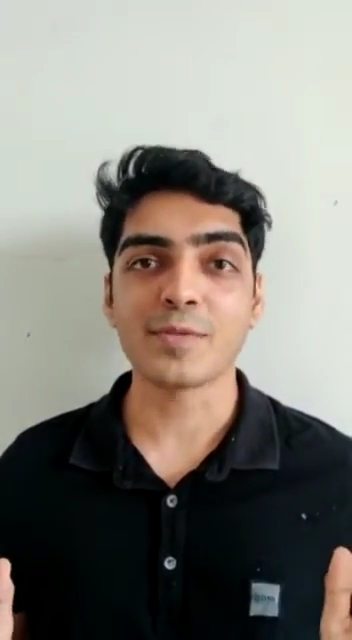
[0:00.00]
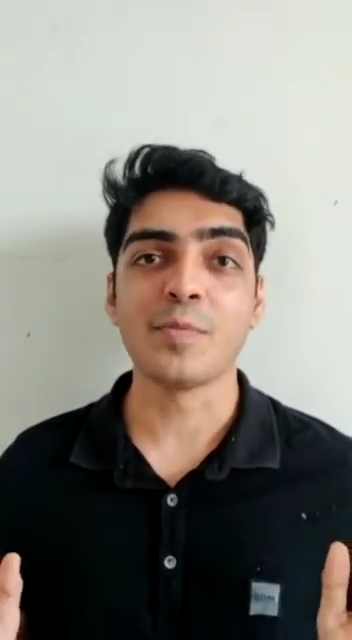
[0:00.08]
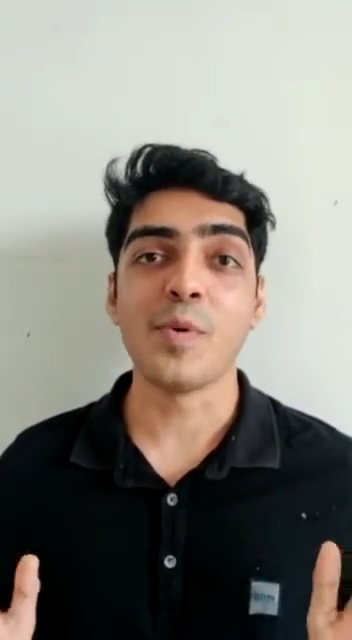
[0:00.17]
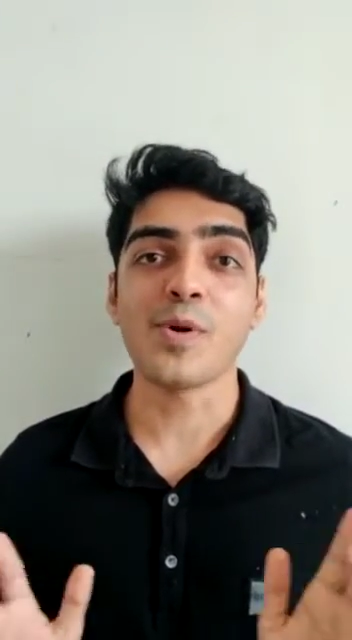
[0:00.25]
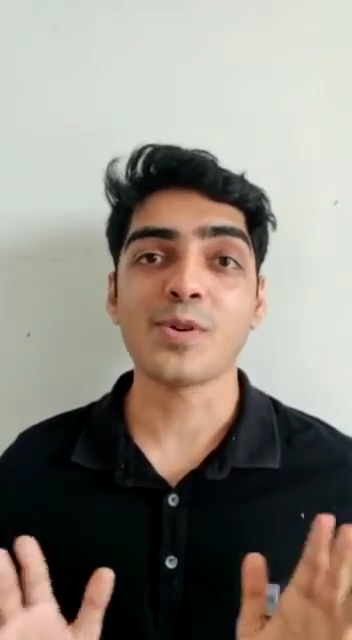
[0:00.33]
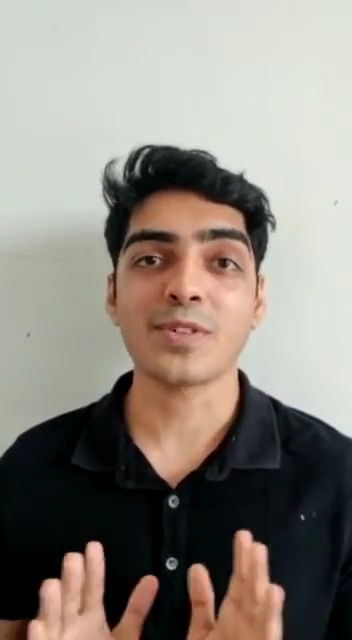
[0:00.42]

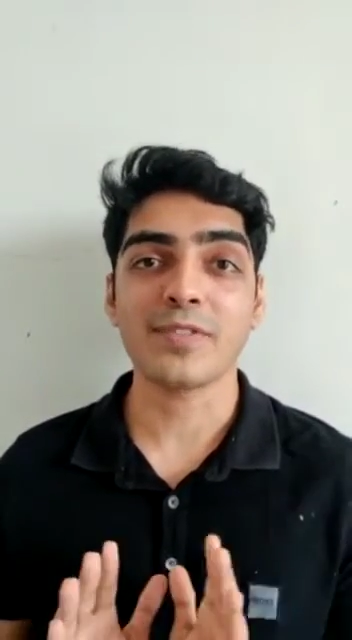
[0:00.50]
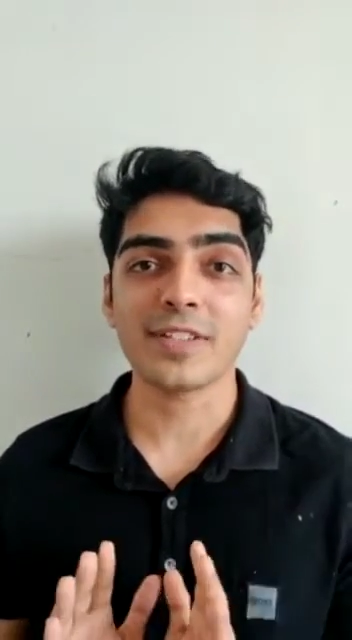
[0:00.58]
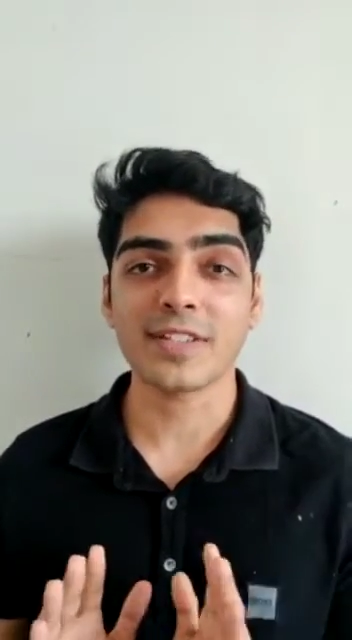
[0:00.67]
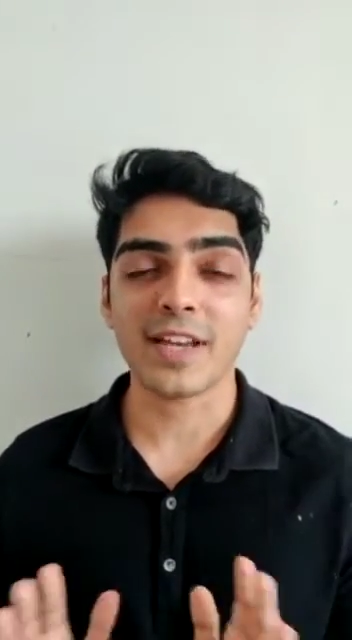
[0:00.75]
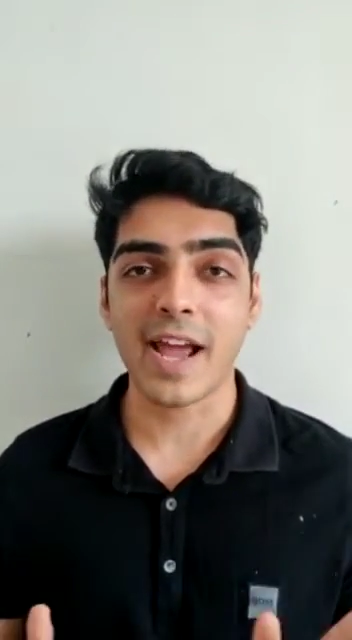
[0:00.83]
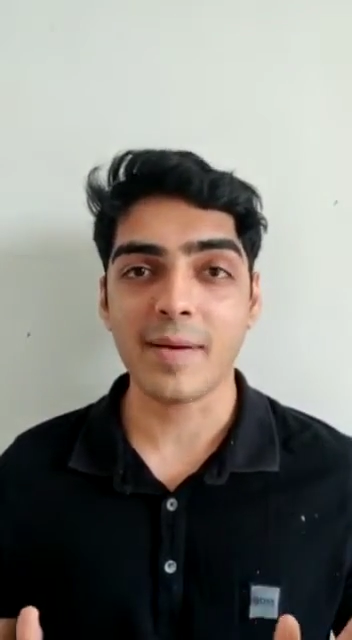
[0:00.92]
most of
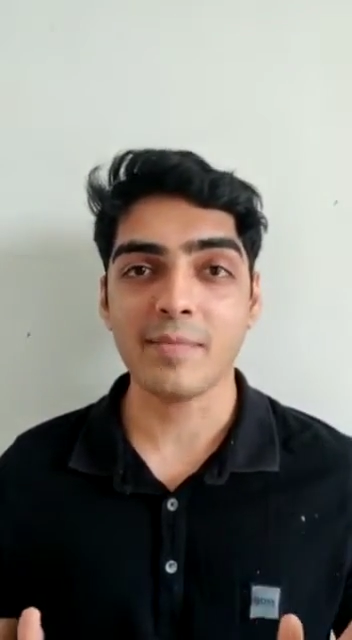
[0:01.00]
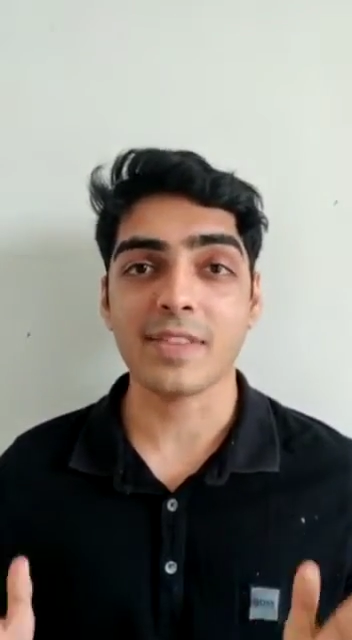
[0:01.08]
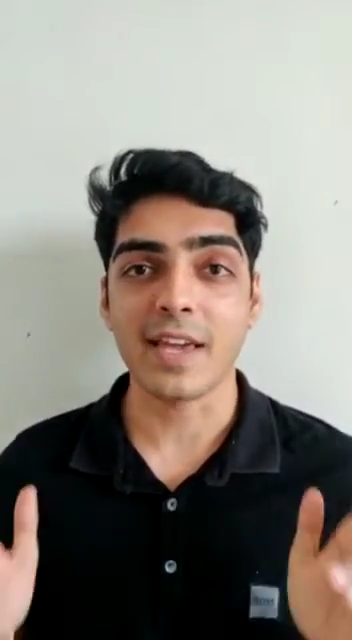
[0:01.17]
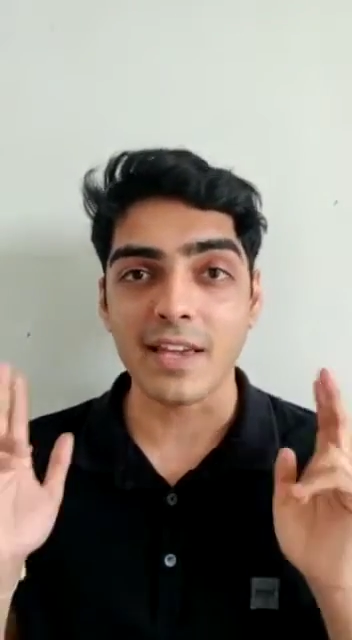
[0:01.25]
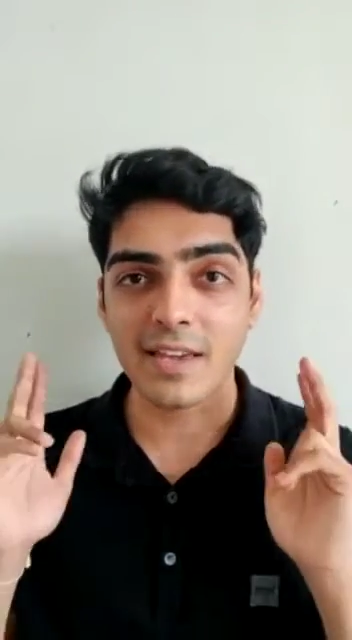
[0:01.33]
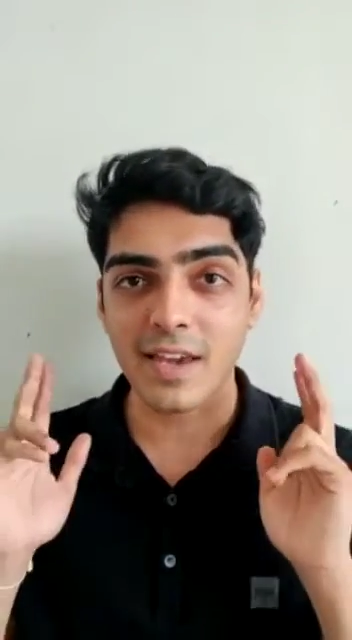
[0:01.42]
his time
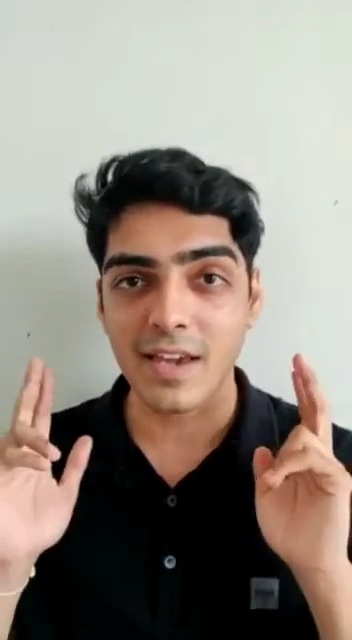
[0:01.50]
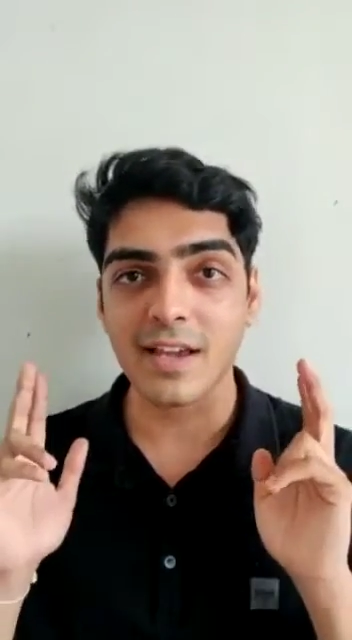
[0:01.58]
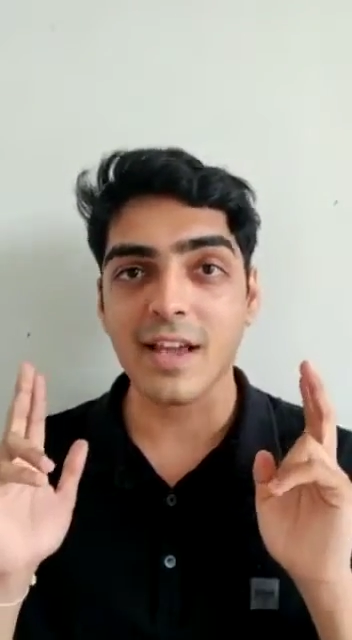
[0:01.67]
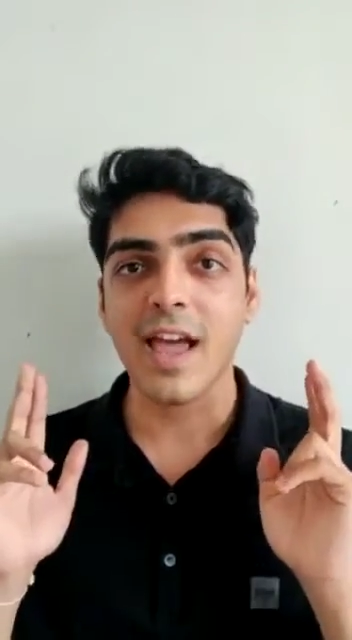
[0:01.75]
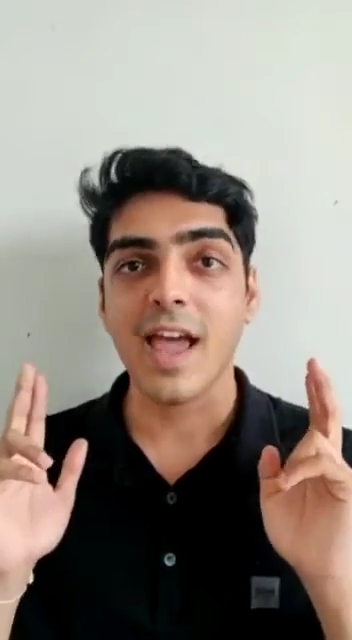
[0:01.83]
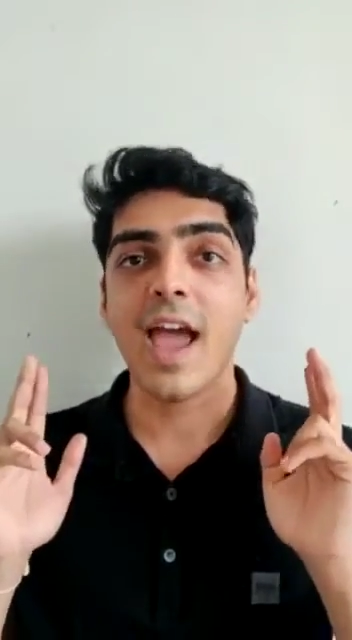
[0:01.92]
thinking